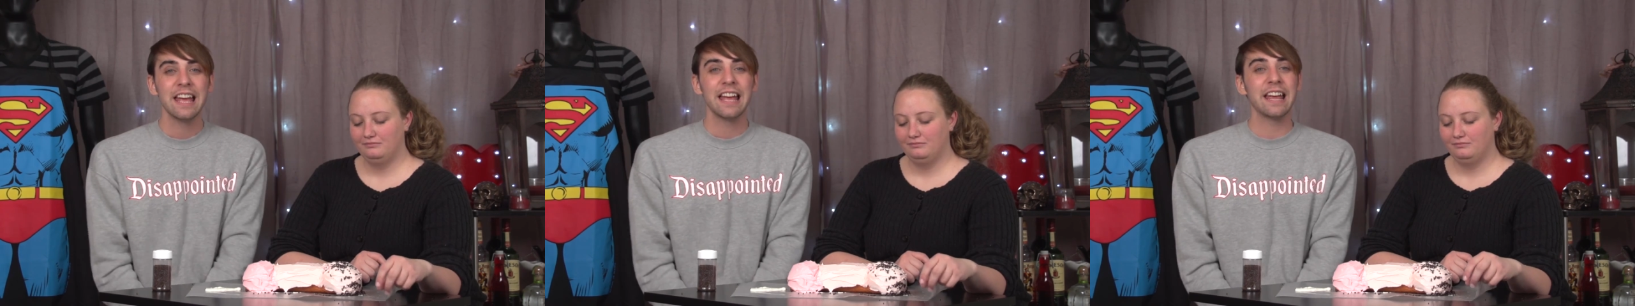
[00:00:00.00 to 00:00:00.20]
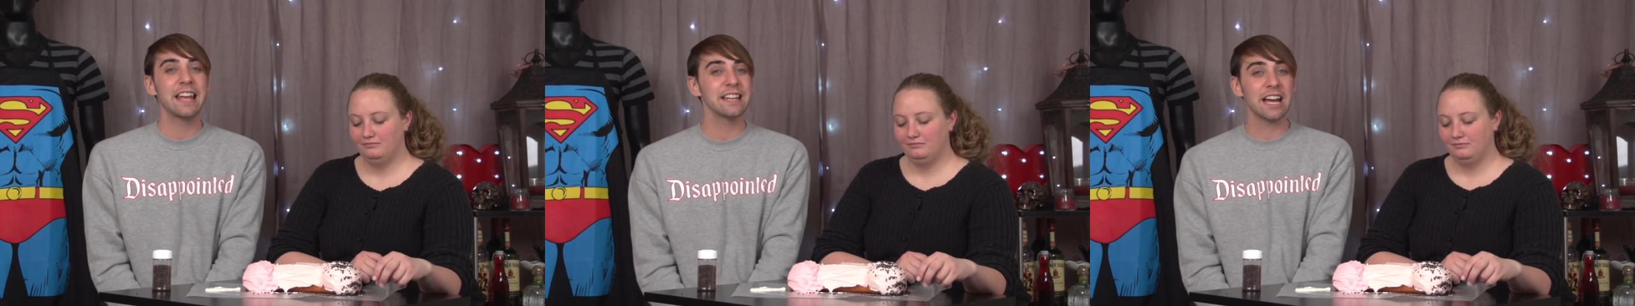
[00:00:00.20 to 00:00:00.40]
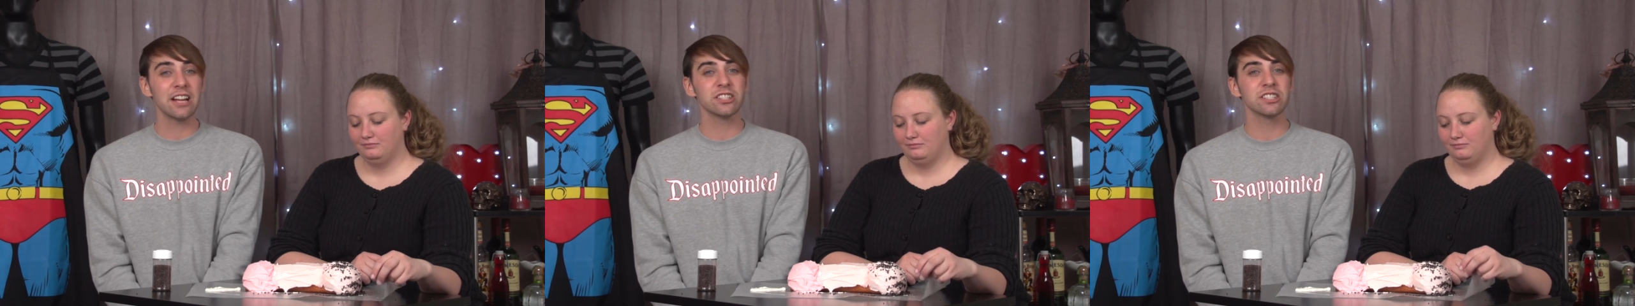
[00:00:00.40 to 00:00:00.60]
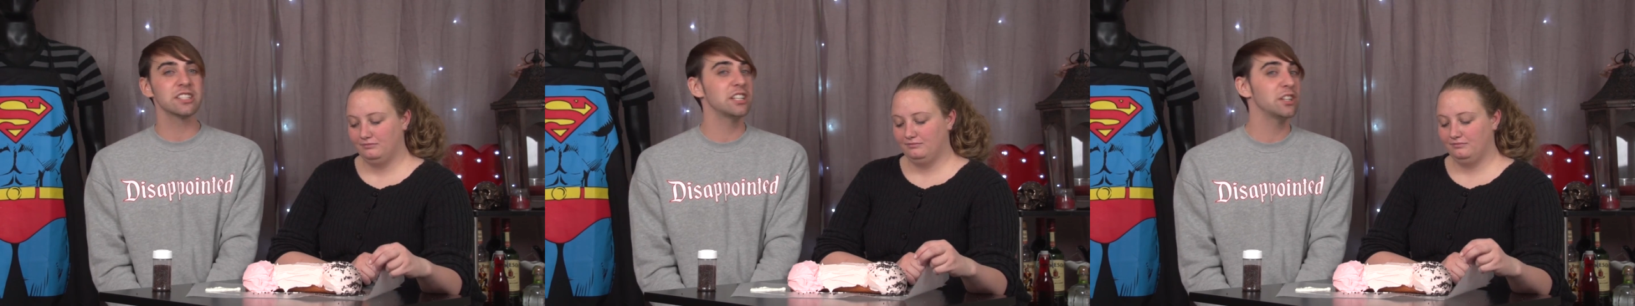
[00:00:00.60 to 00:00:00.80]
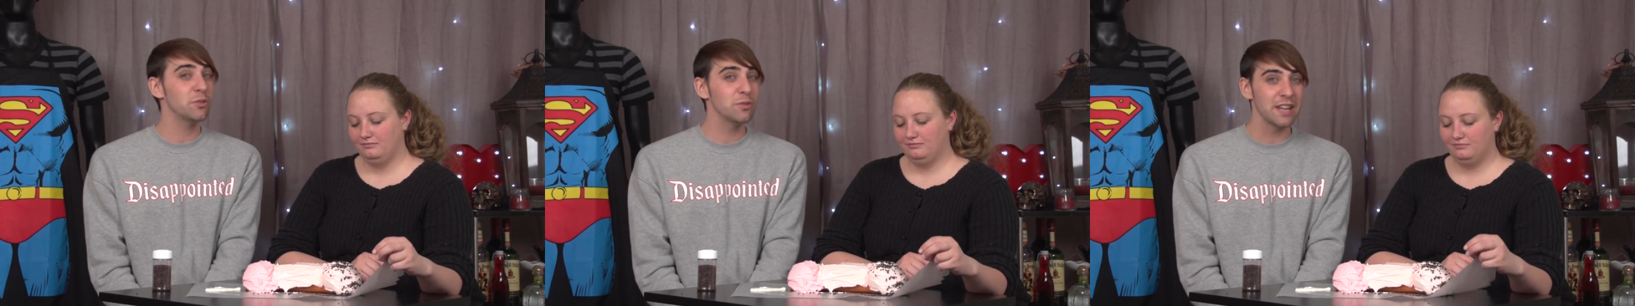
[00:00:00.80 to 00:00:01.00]
Speaker 1: And I'll
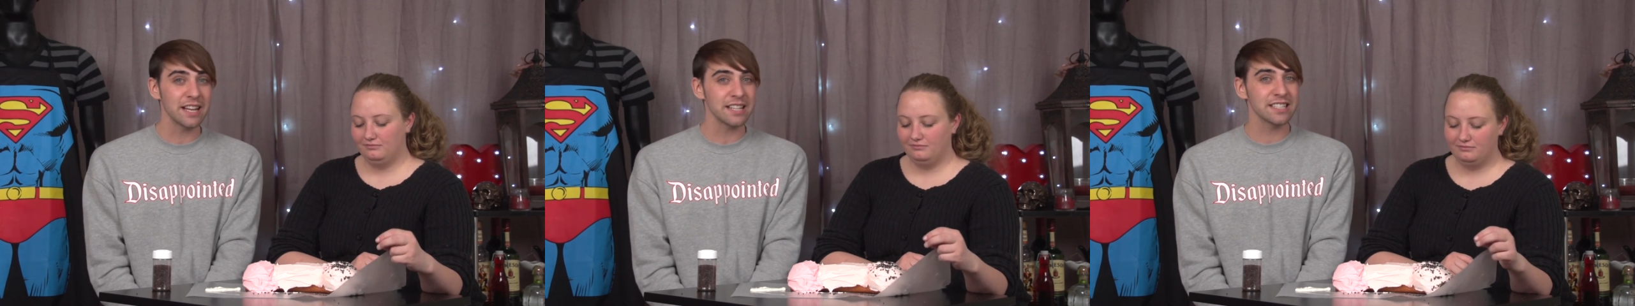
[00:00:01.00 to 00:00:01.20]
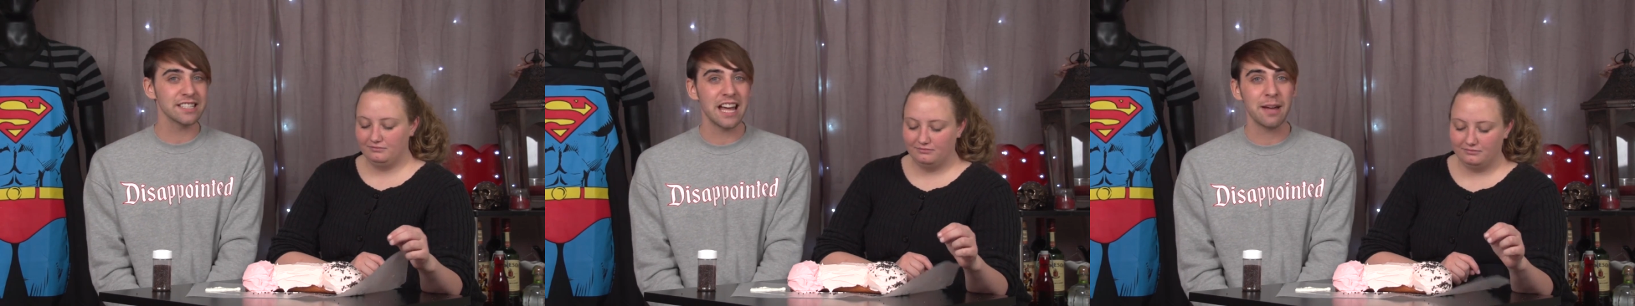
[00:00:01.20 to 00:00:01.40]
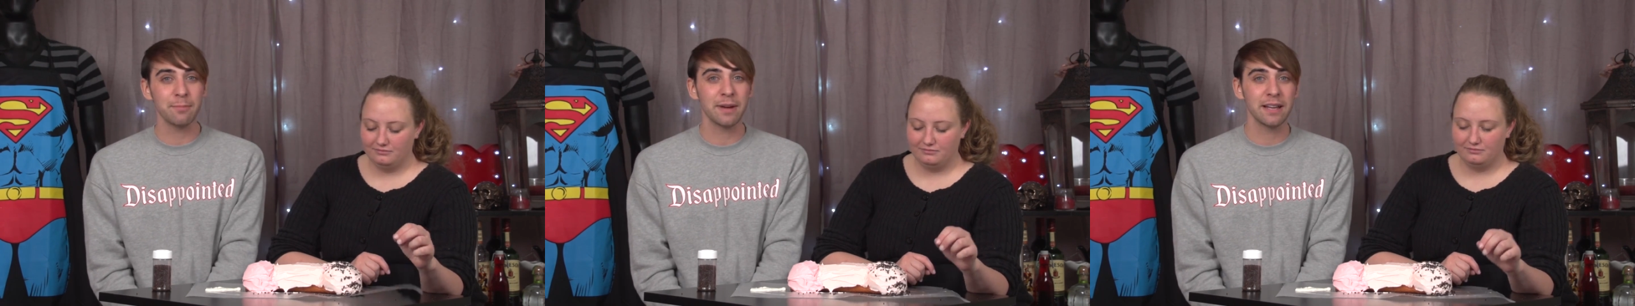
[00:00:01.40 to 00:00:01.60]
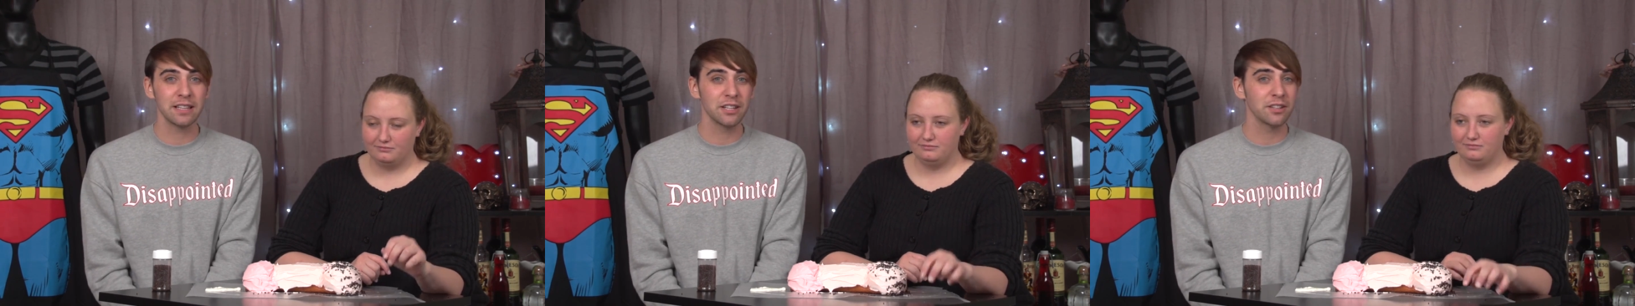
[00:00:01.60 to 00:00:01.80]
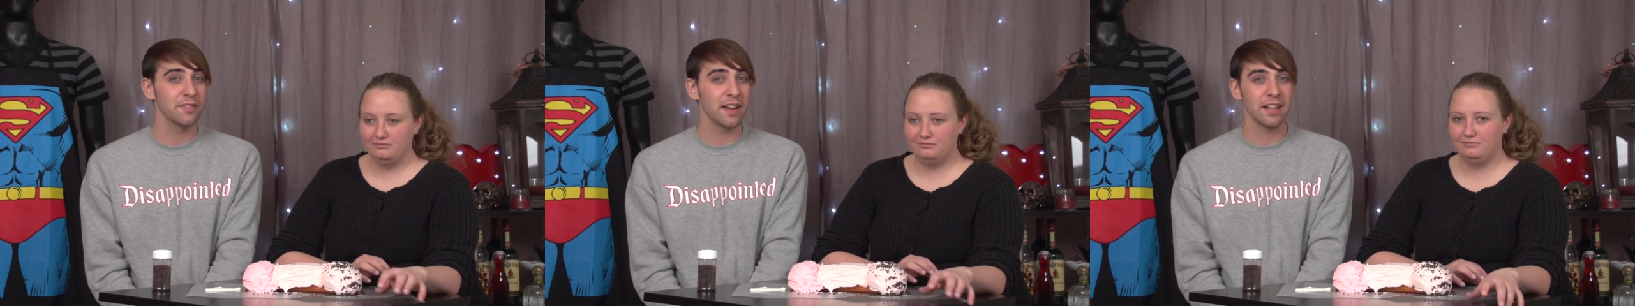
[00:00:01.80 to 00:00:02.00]
see you next time, my
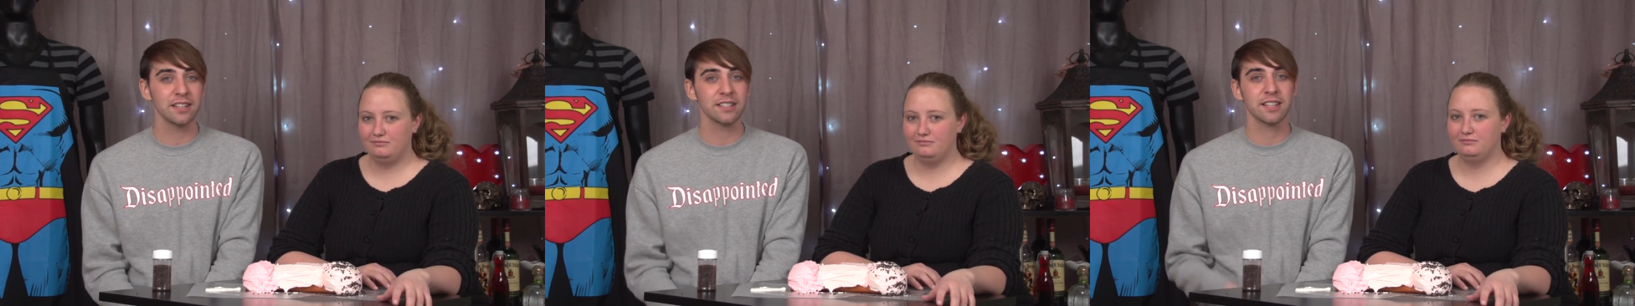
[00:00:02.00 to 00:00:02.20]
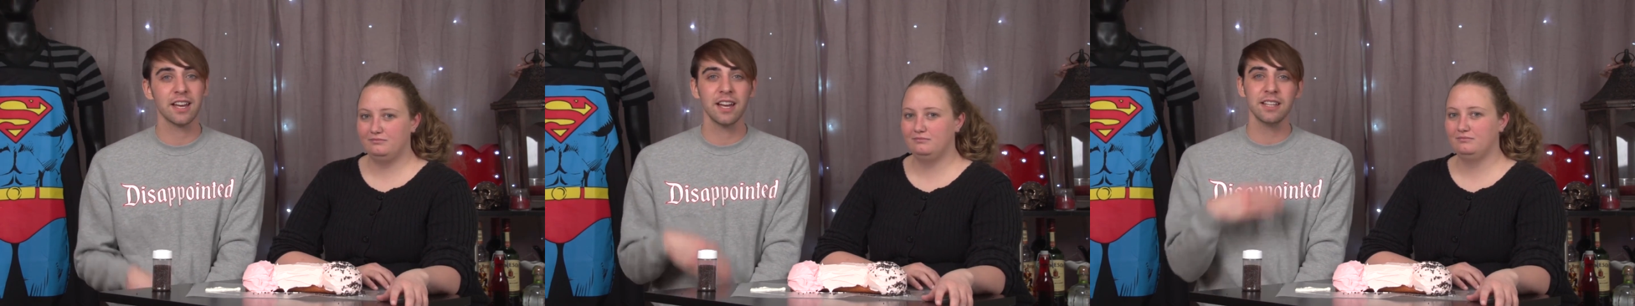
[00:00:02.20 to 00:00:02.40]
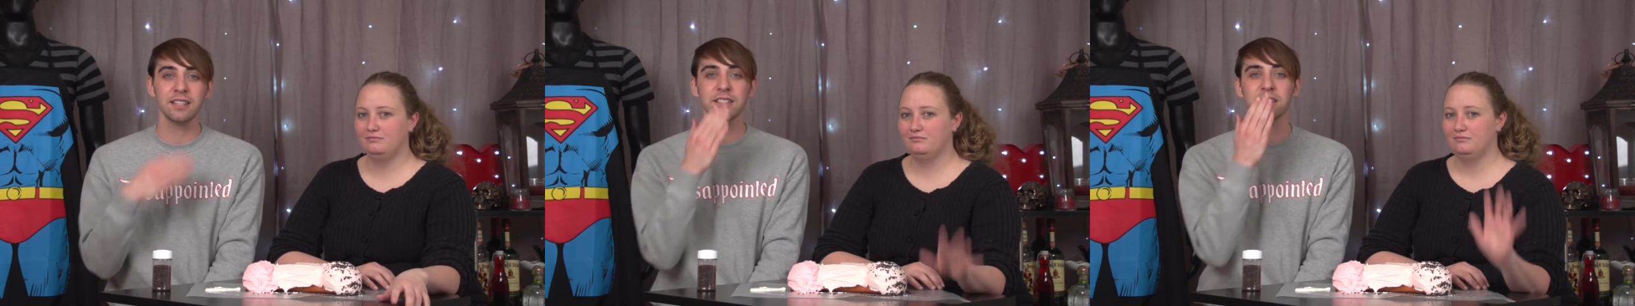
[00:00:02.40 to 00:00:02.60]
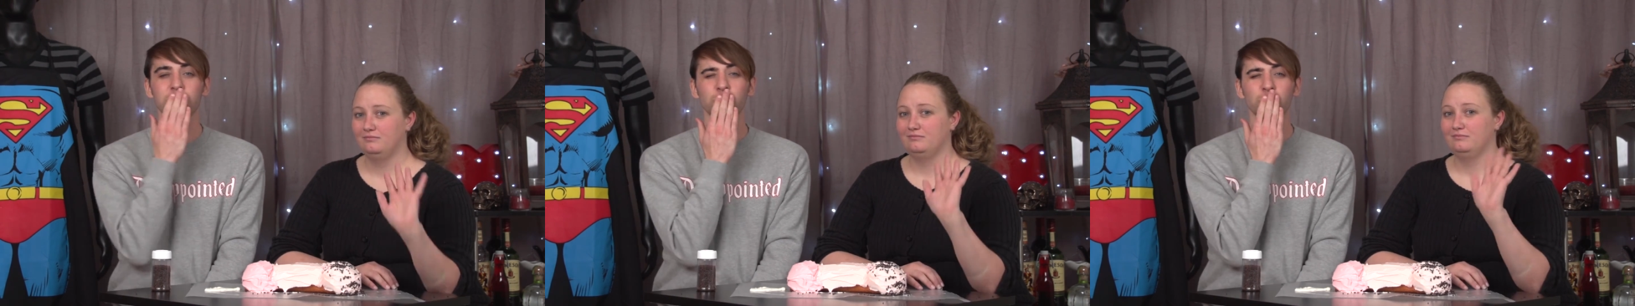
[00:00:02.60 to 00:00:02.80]
little Valentines.